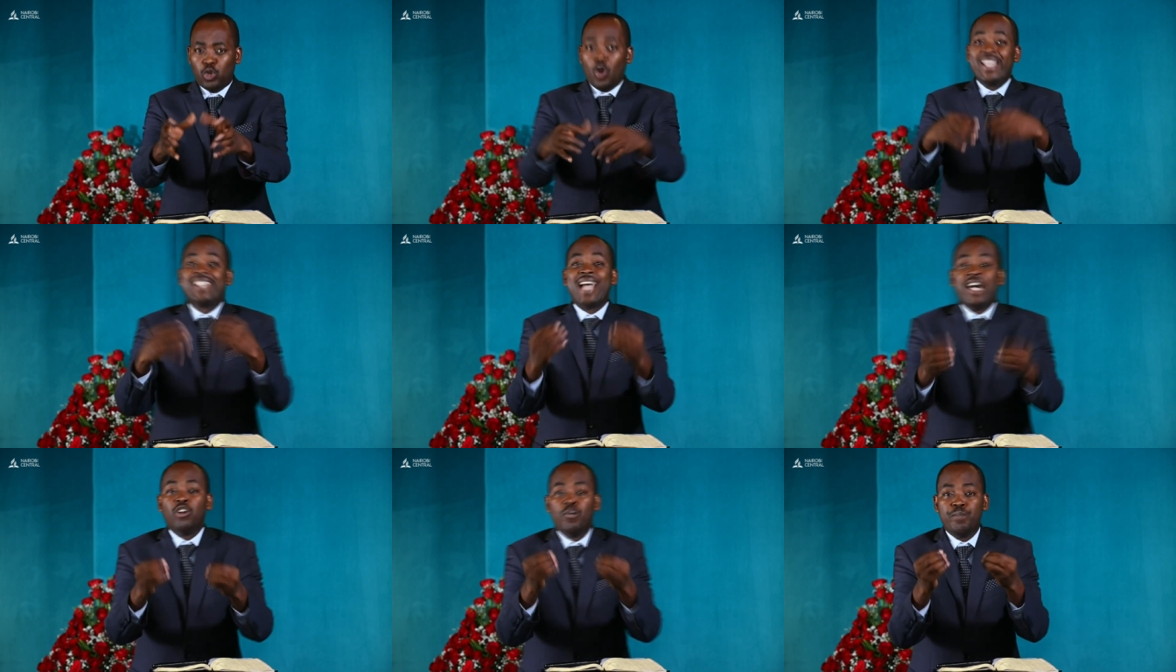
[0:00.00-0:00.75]
co
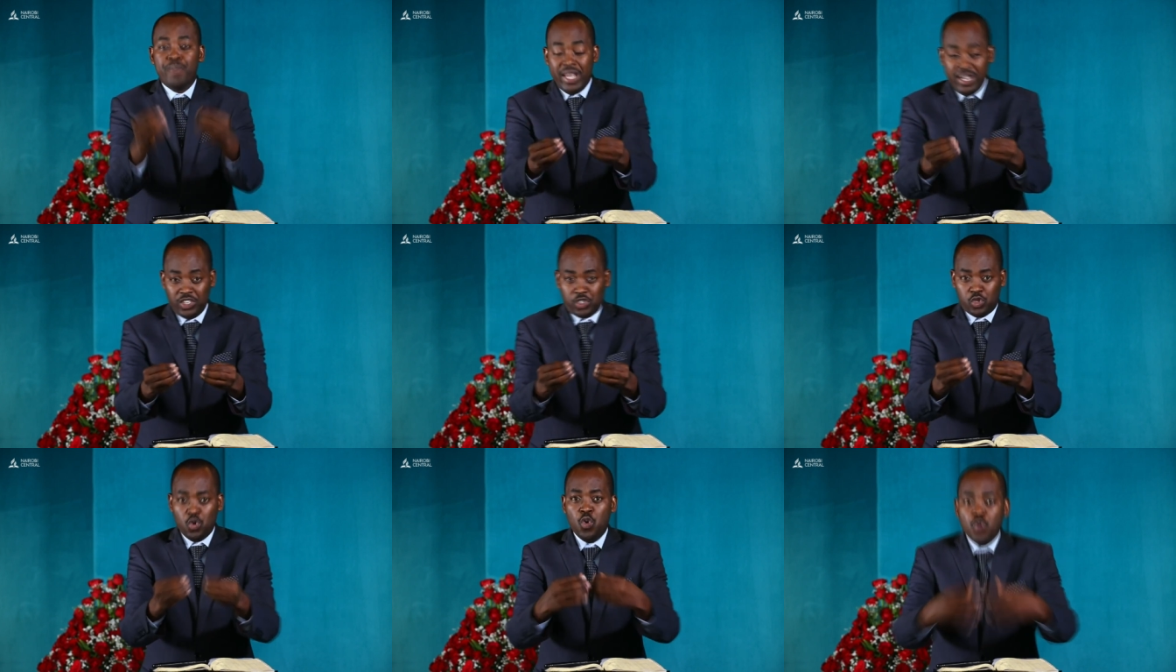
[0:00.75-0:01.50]
eternal
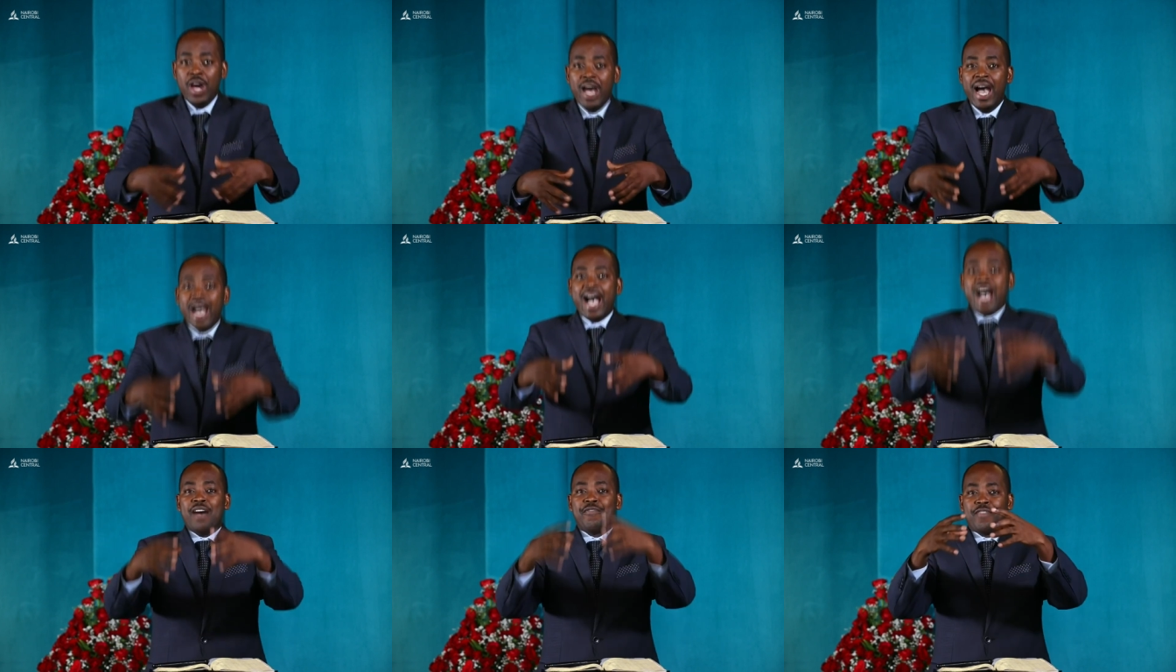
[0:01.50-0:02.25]
beings who
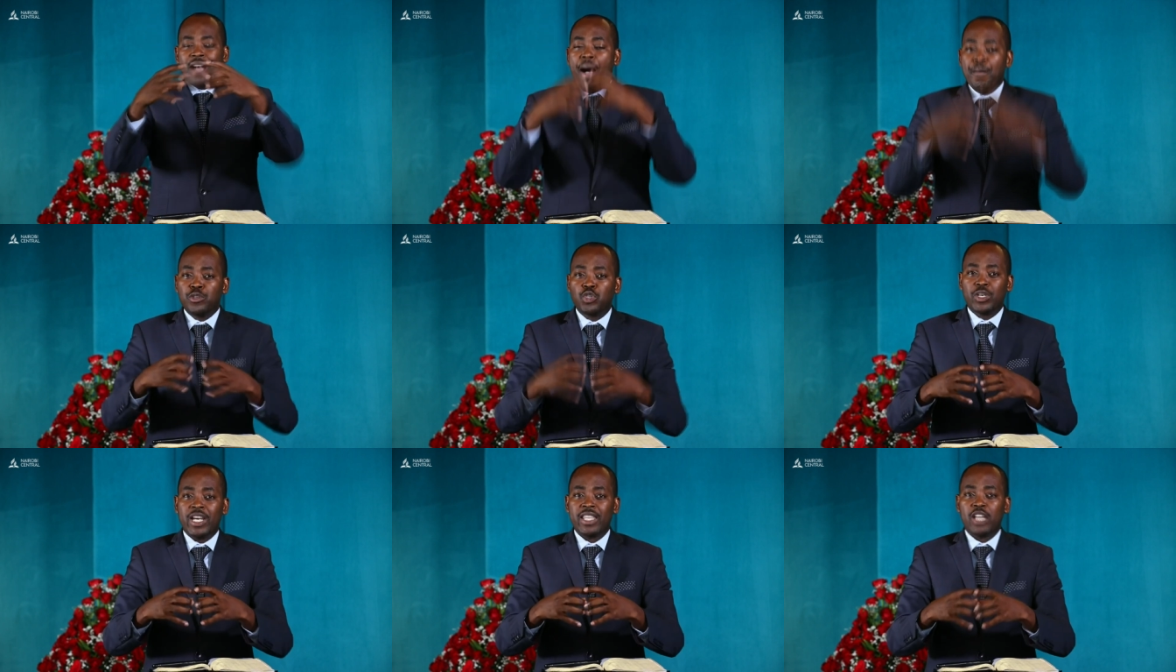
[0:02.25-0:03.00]
have come
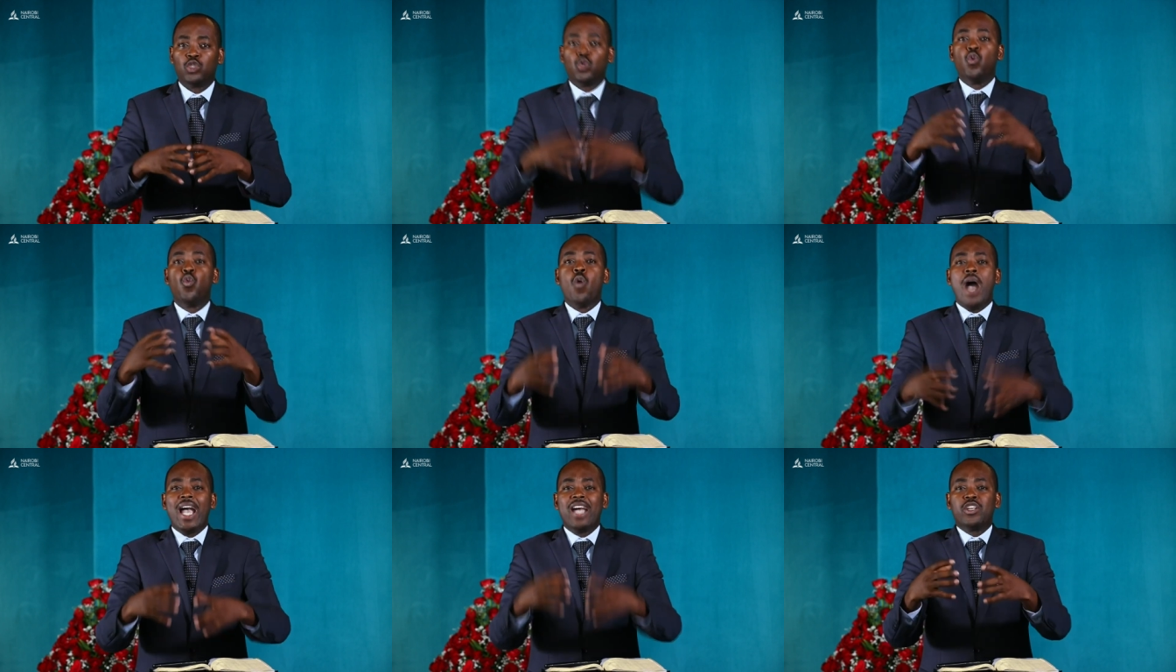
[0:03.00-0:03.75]
together to
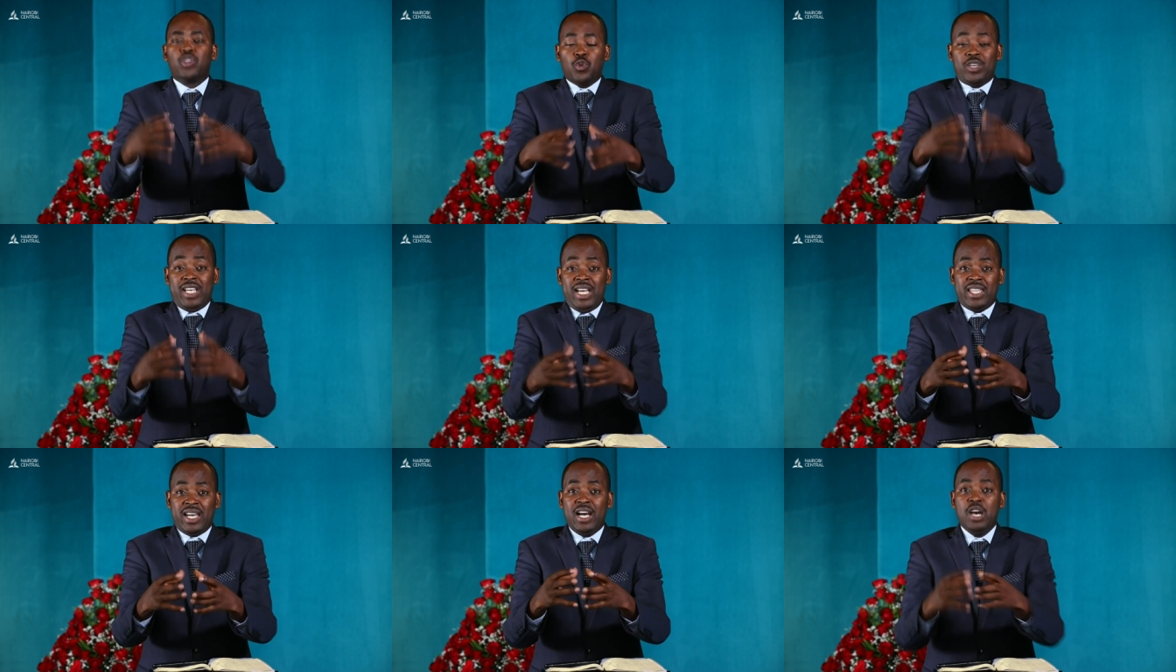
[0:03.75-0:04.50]
work
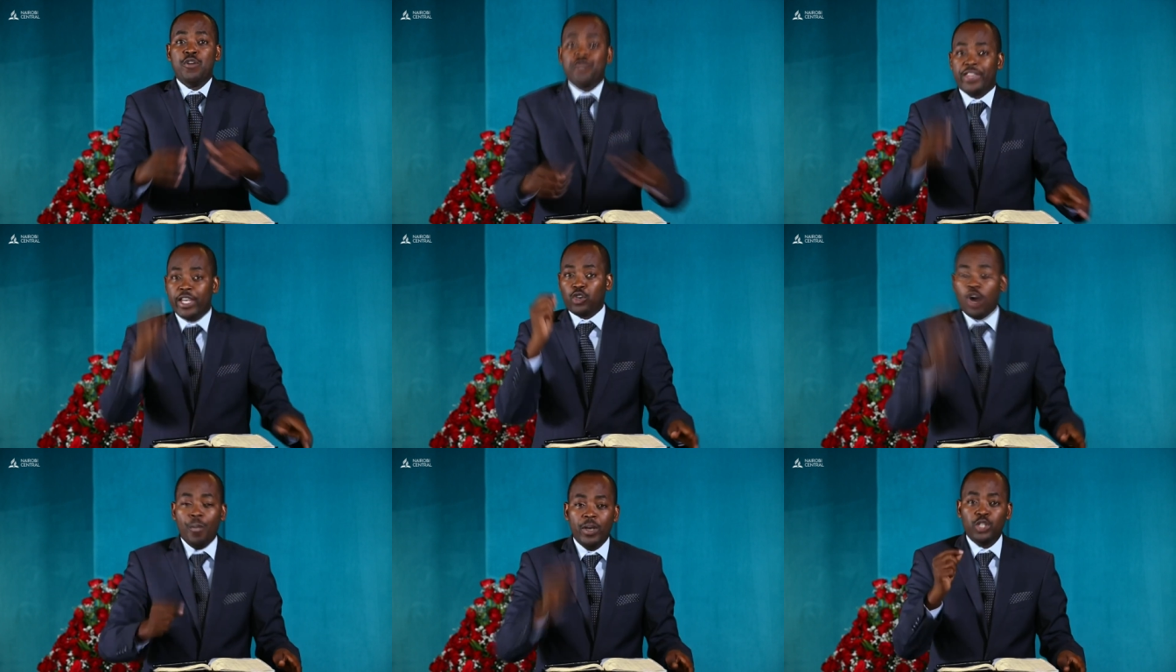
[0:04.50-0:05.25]
together for the
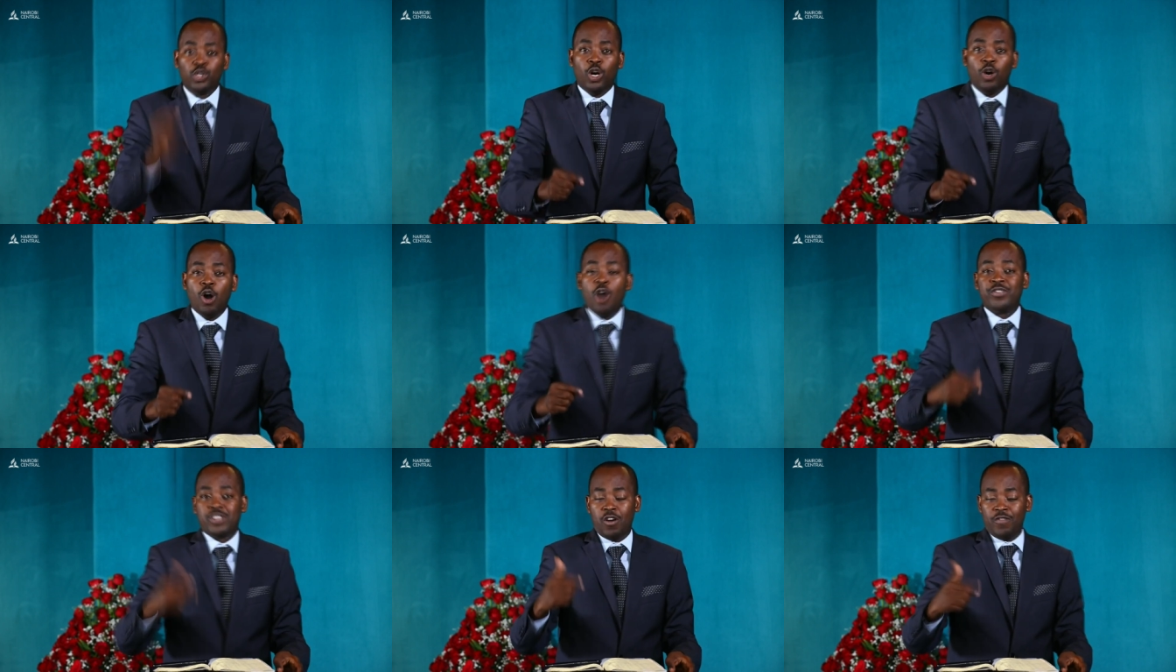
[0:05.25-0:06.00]
common goal
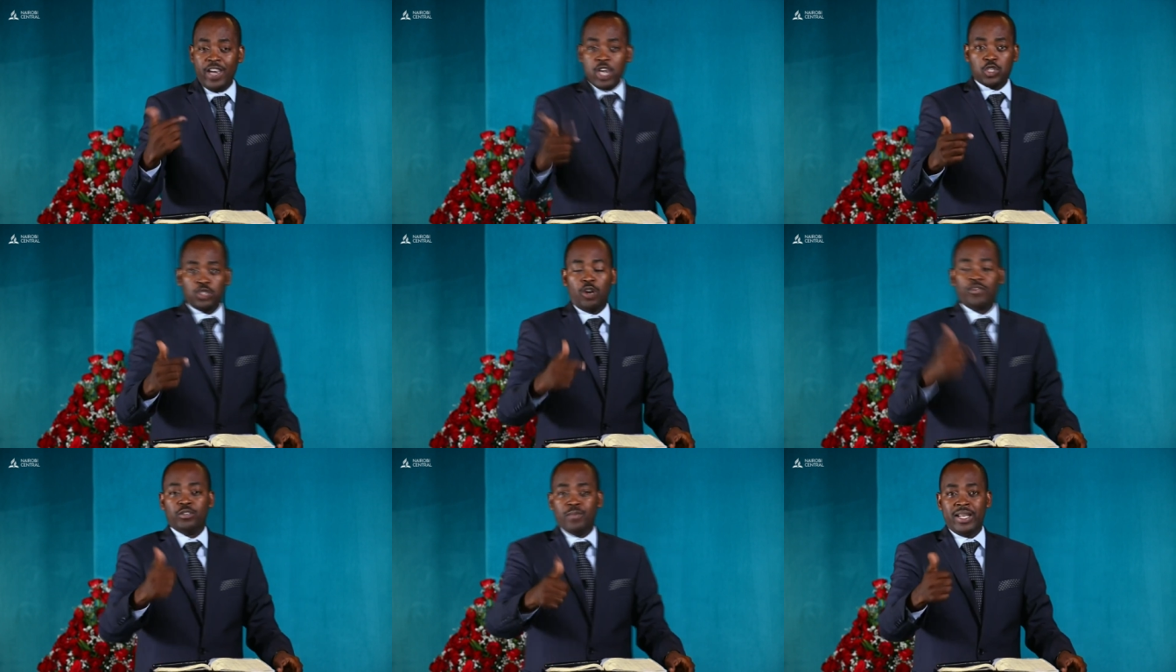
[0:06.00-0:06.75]
of salvation
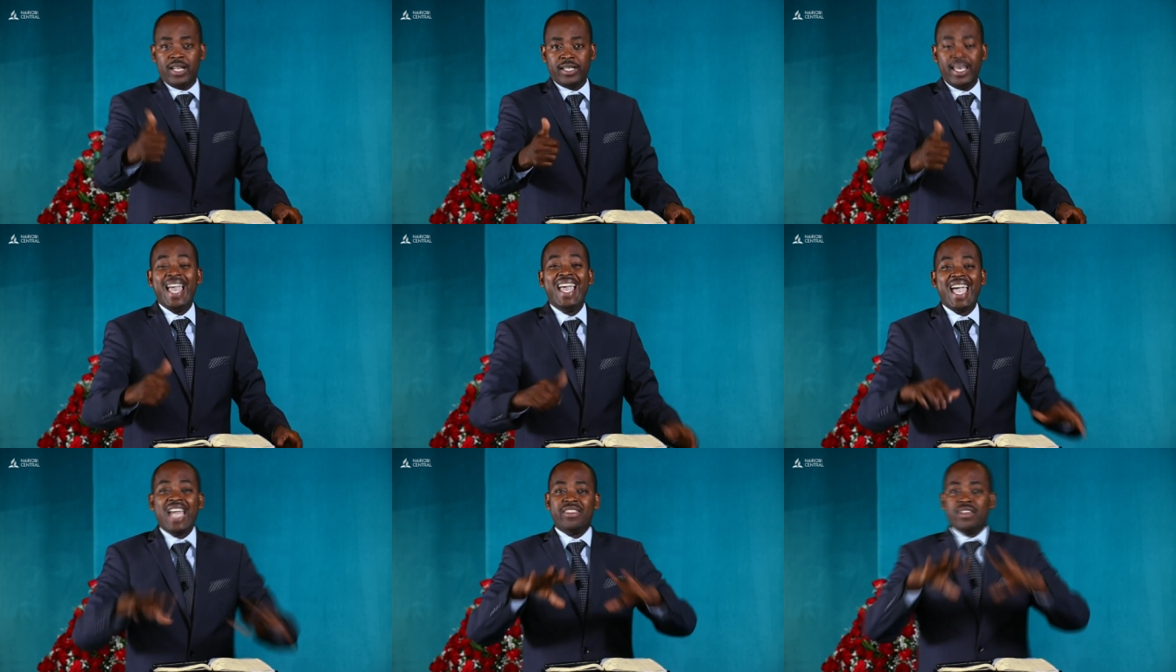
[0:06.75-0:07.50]
of humanity.
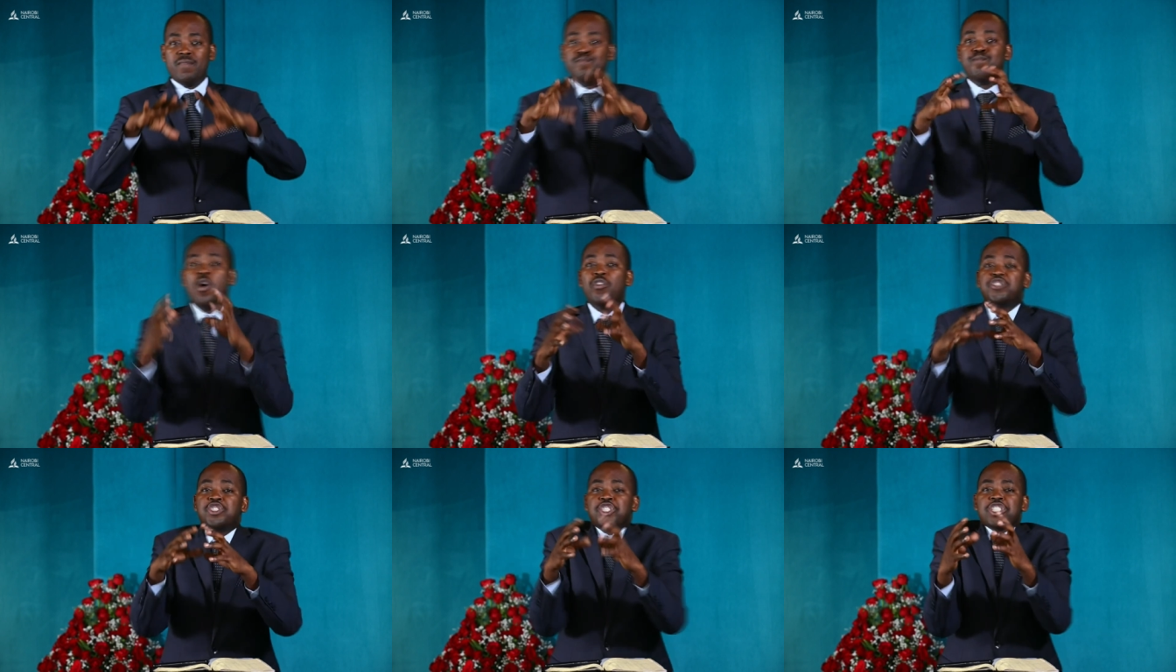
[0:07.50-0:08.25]
And they
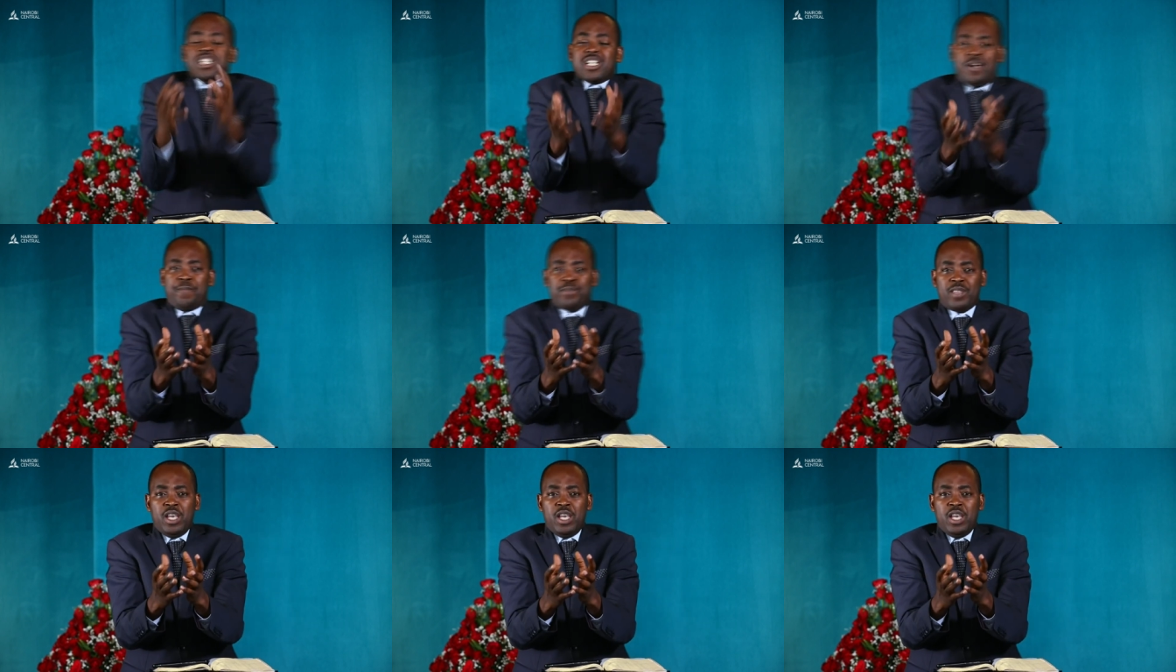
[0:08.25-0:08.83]
both share